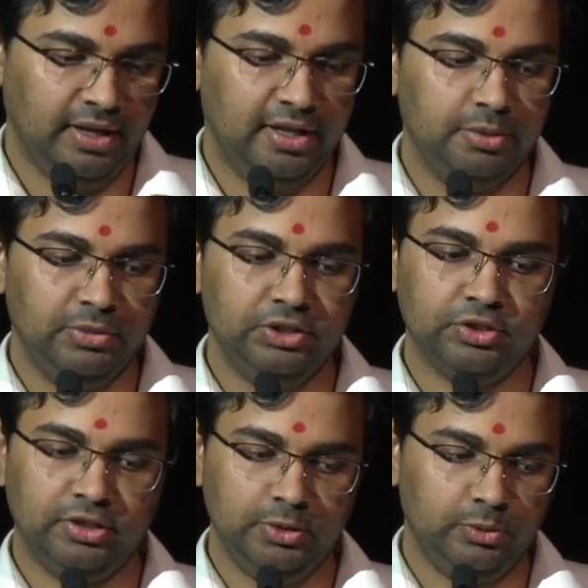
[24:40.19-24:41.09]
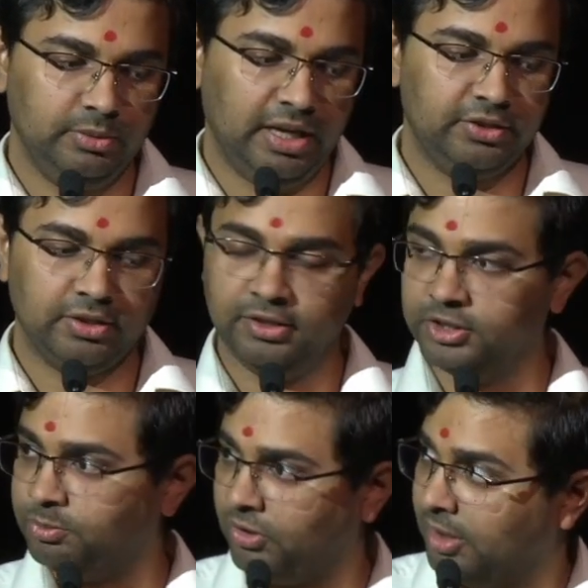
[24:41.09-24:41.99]
And in Midjourney, we entered
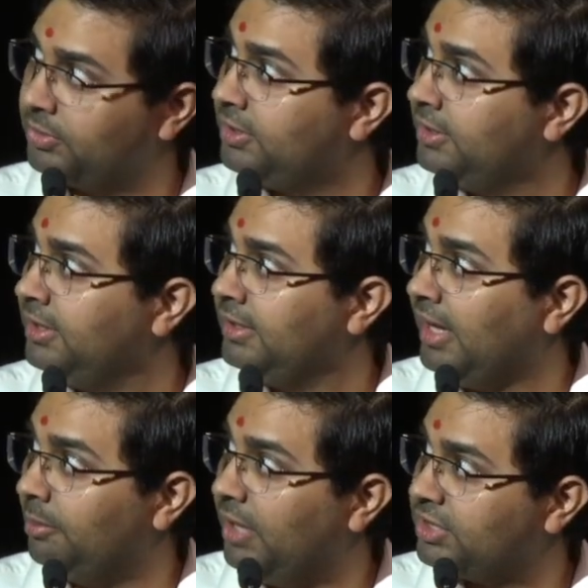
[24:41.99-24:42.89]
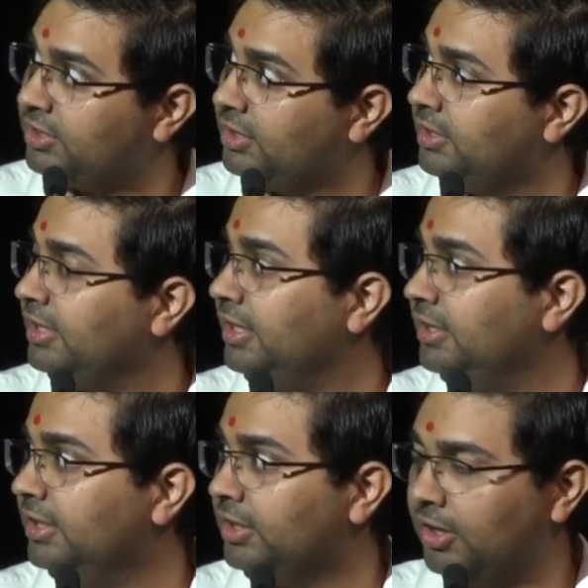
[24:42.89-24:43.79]
this prompt, Ambassador
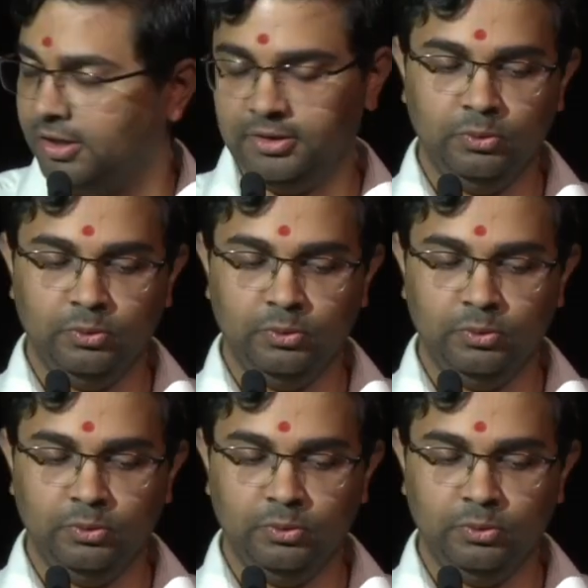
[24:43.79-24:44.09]
Indian car.